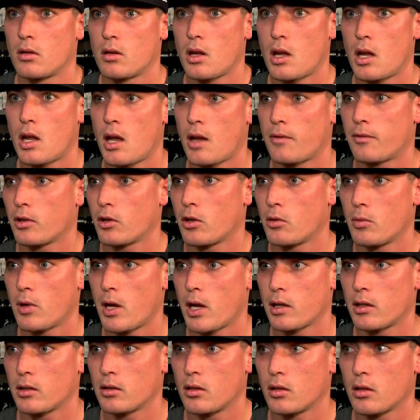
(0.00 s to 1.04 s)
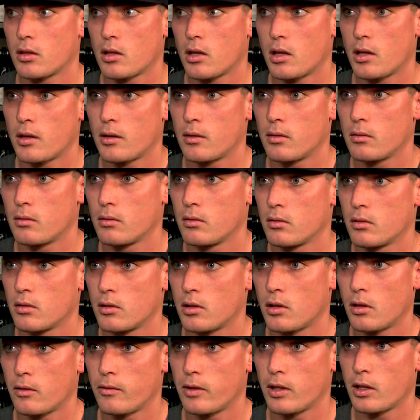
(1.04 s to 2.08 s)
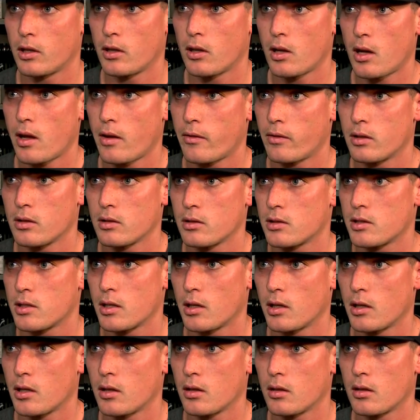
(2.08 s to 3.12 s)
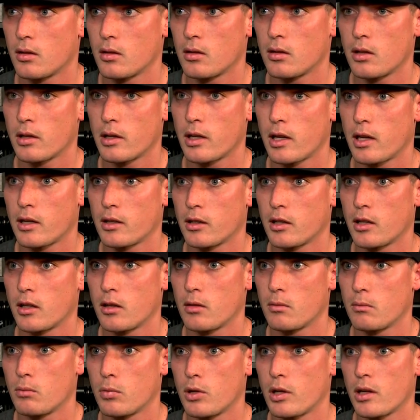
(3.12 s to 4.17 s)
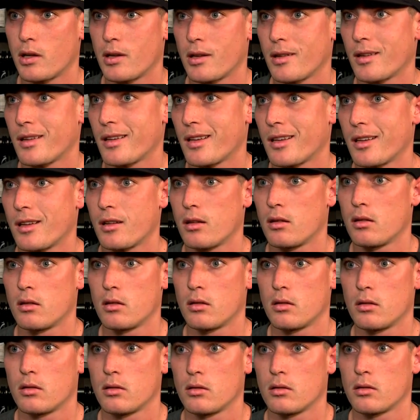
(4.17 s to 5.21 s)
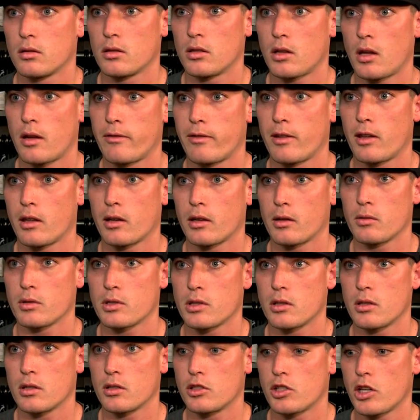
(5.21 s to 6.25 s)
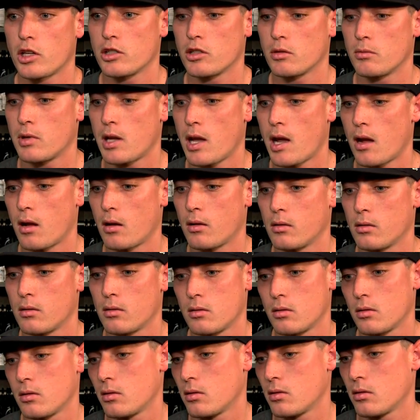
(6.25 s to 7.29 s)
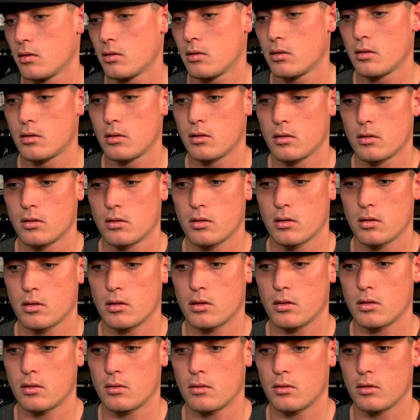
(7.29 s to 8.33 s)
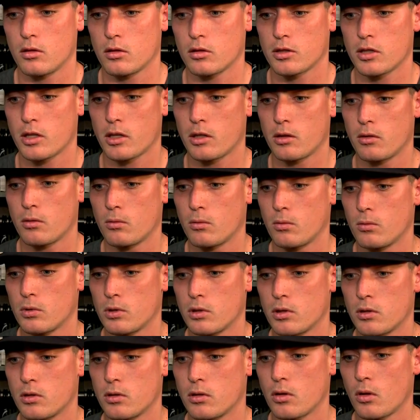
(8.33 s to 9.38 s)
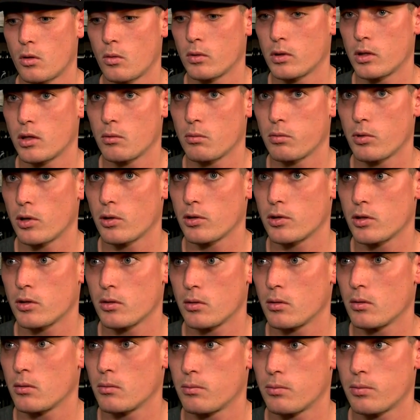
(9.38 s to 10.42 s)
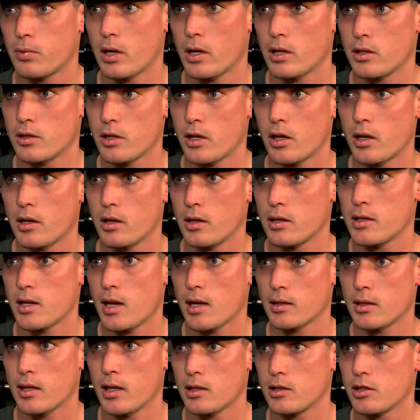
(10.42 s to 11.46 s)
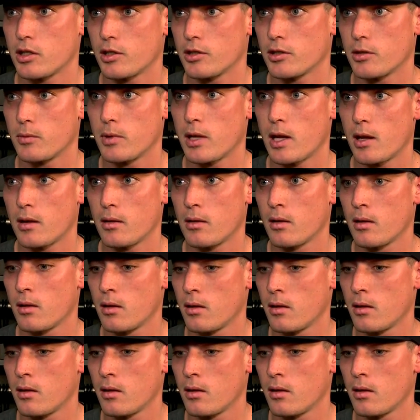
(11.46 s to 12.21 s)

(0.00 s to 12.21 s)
I'll have to go back and look on, video. I haven't seen it again yet, but I felt like it was a changeup down. Looks like he was going with the approach of probably trying to attack that changeup down.